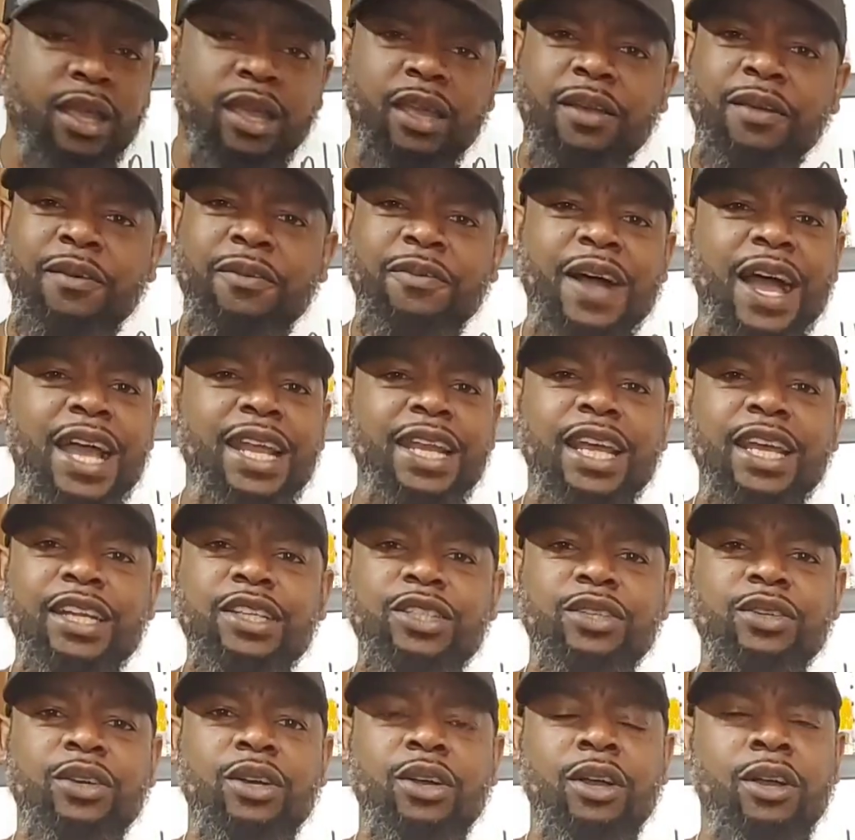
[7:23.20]

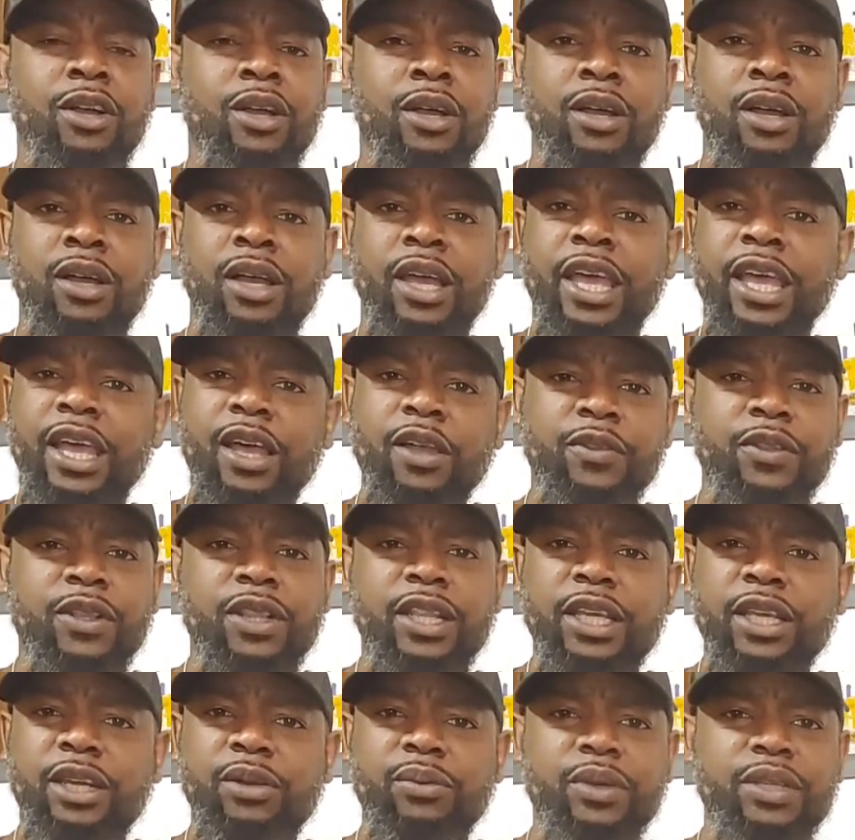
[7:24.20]
financial health
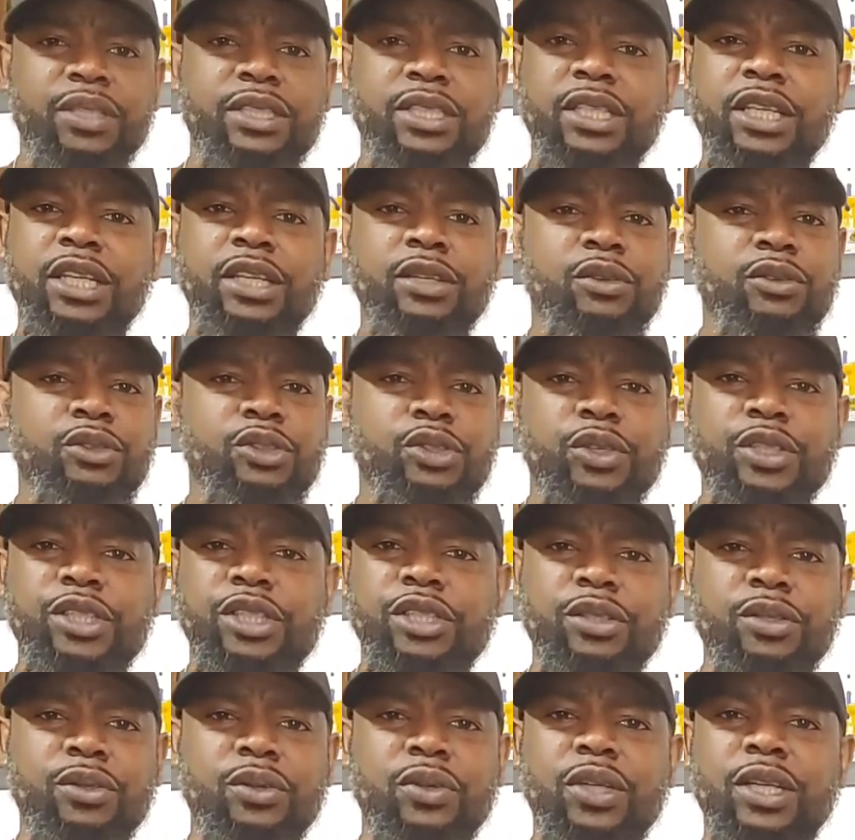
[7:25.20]
literacy,
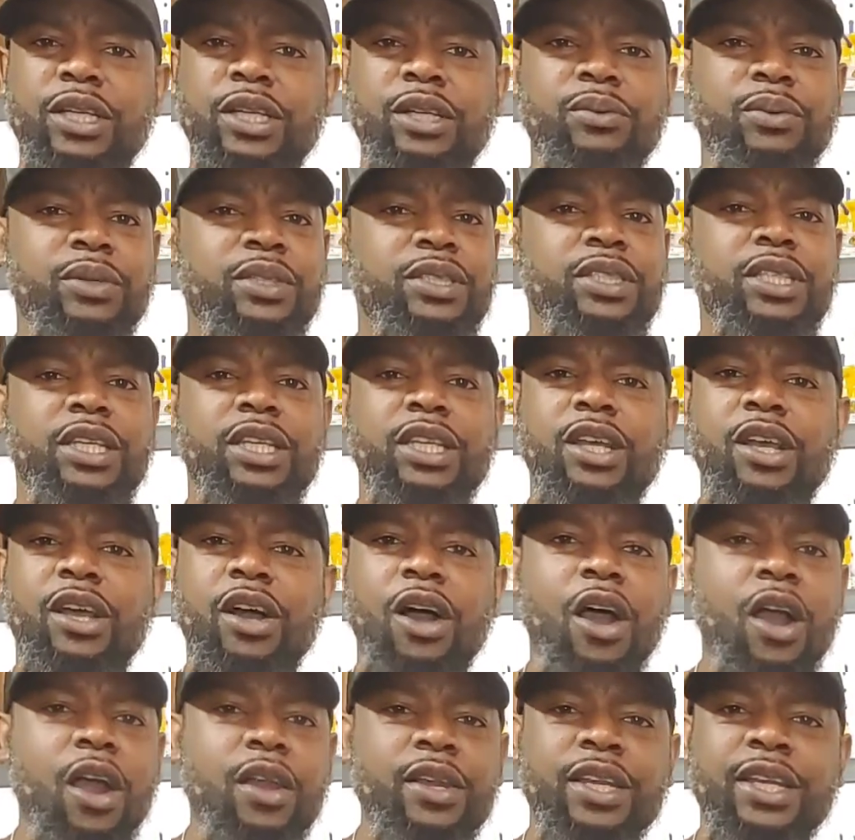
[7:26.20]
nutritional literacy,
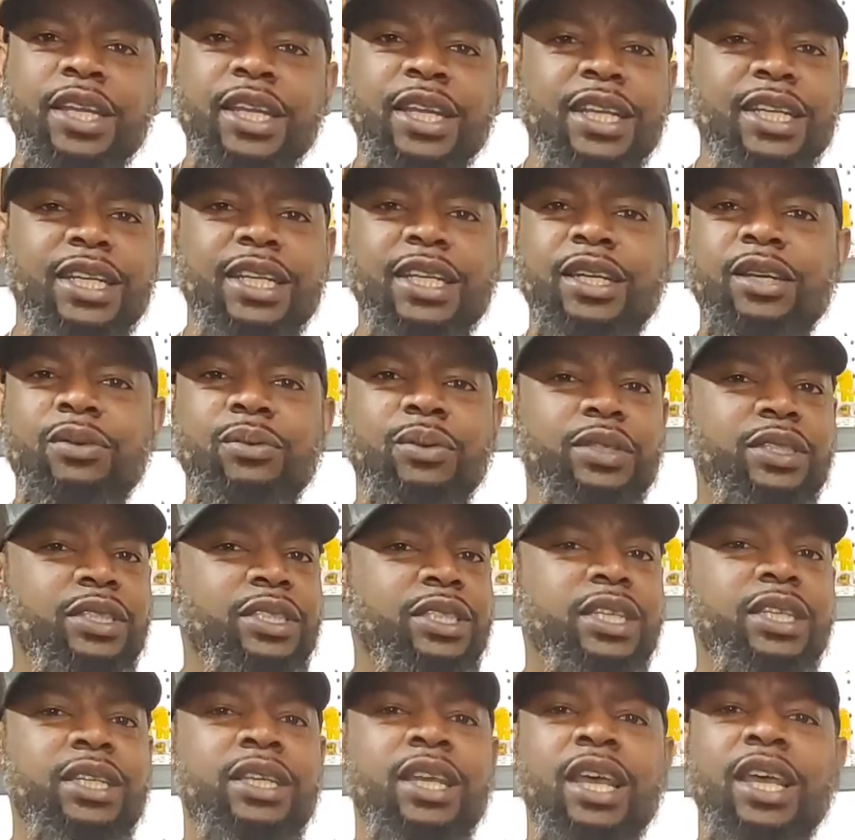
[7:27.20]
gardening
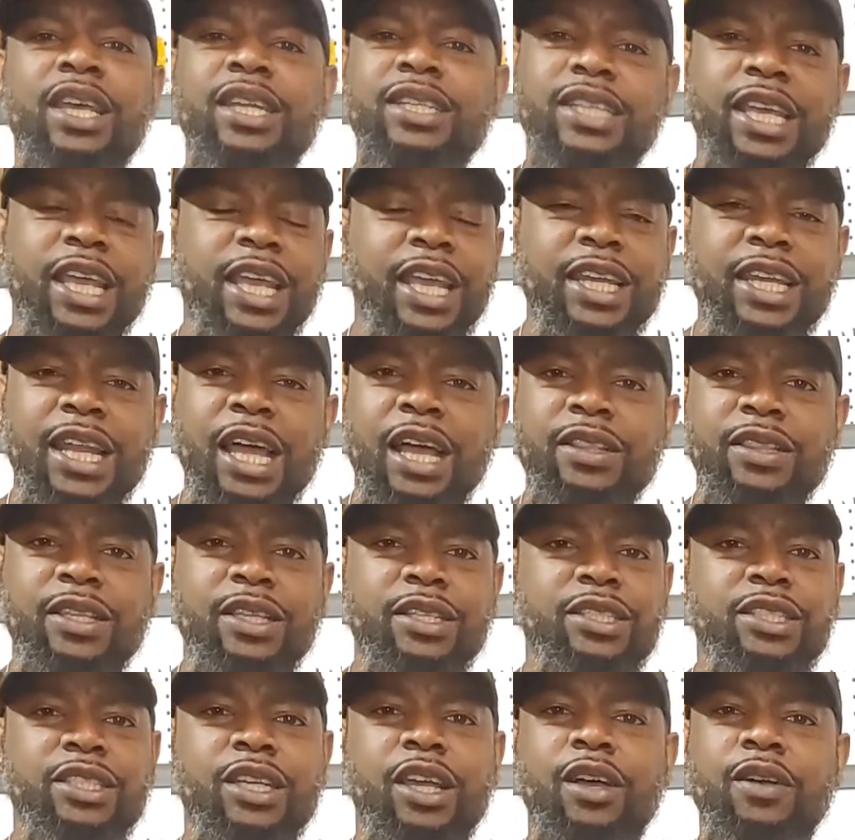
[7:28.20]
literacy, taking out the
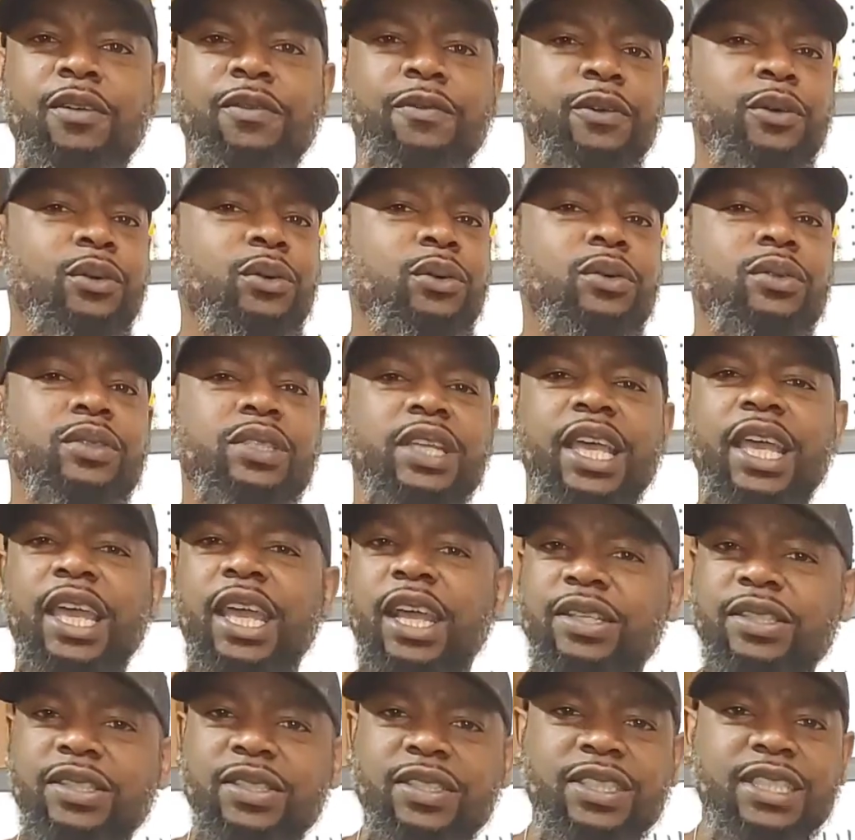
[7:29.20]
junk foods,
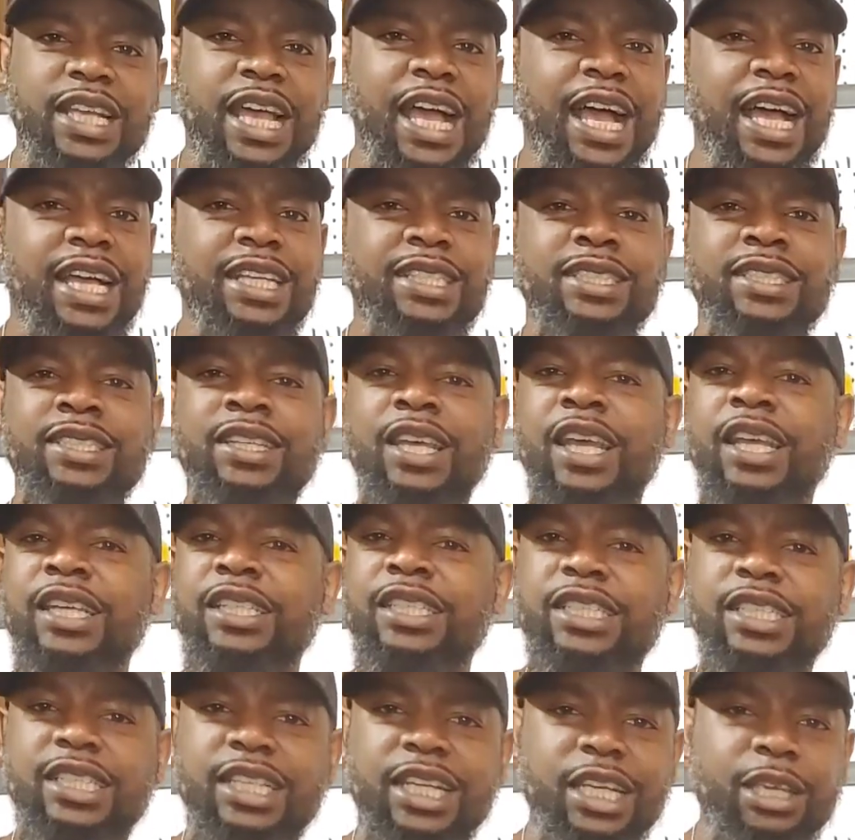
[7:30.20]
exercising,
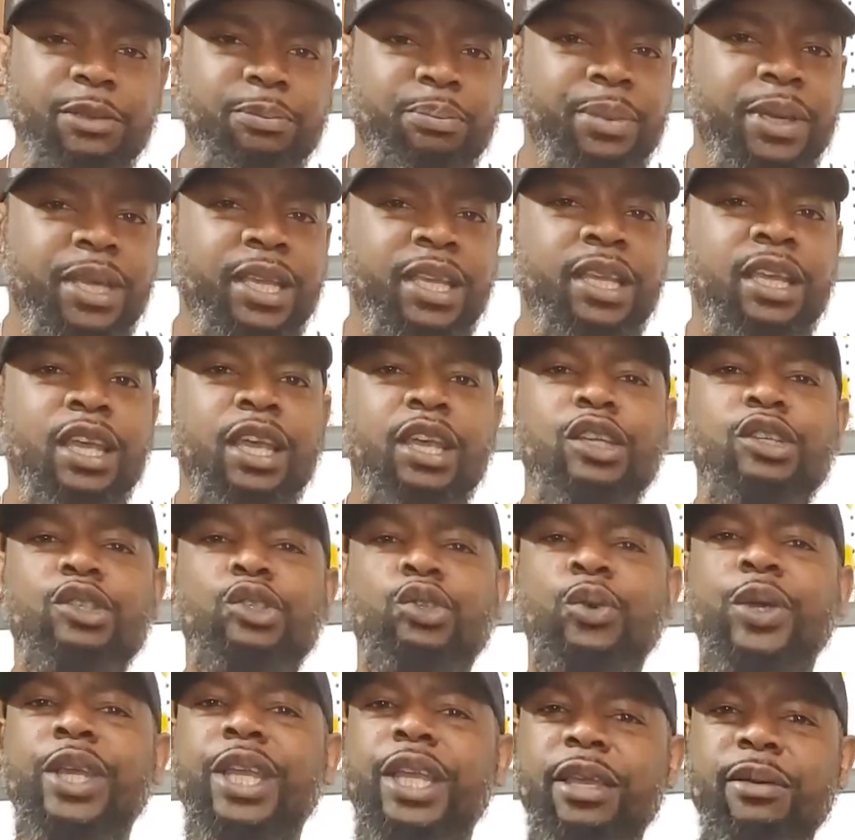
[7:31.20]
sleeping,
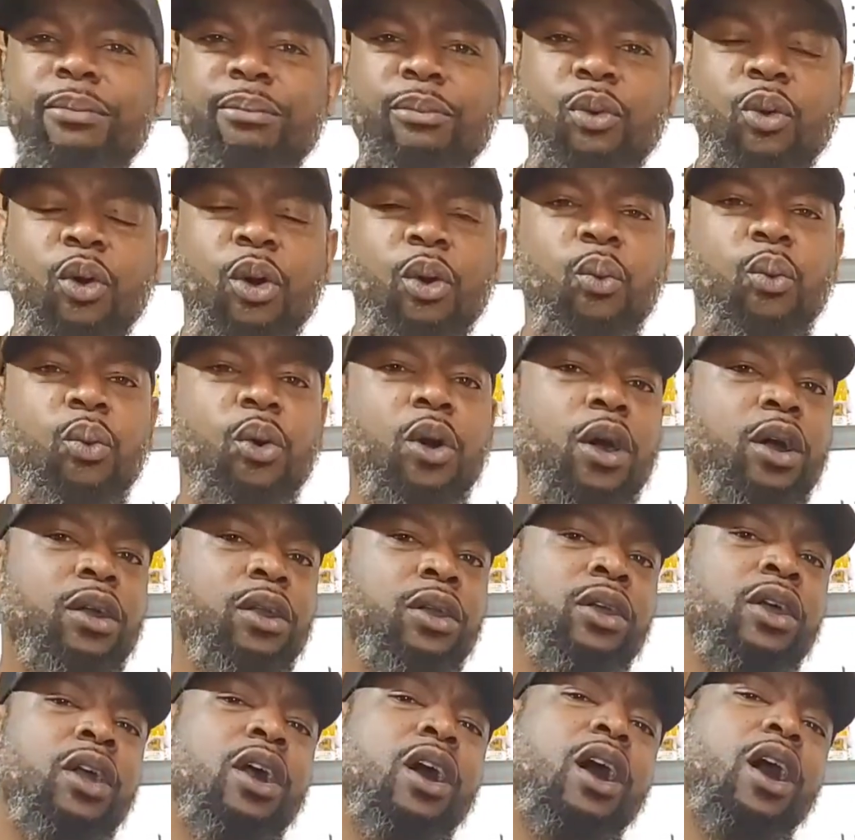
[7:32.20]
drinking more
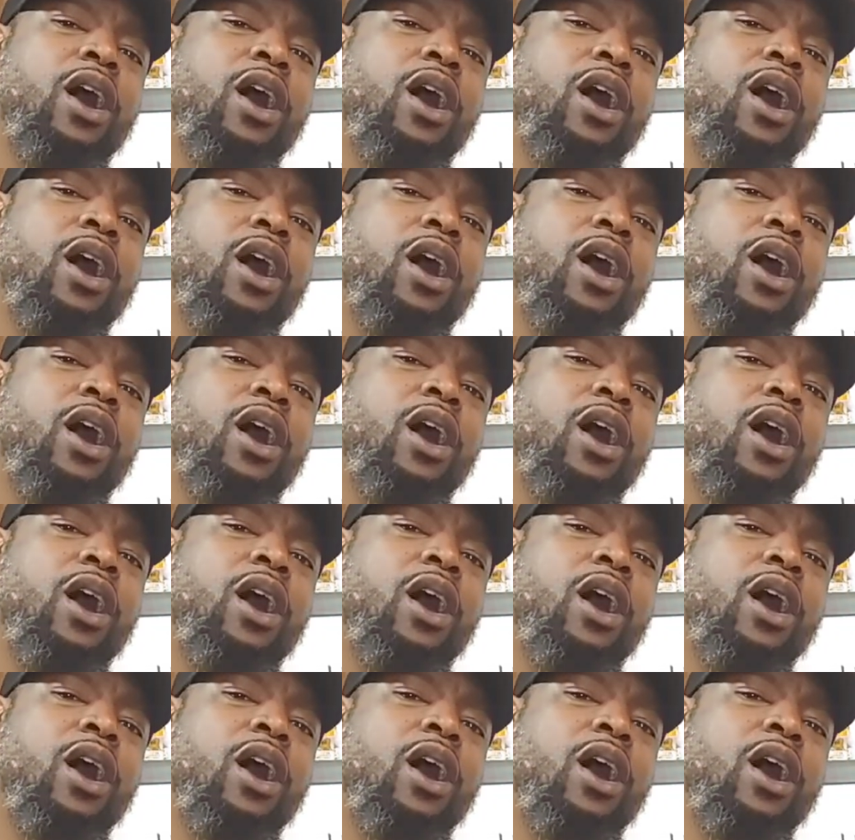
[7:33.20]
water.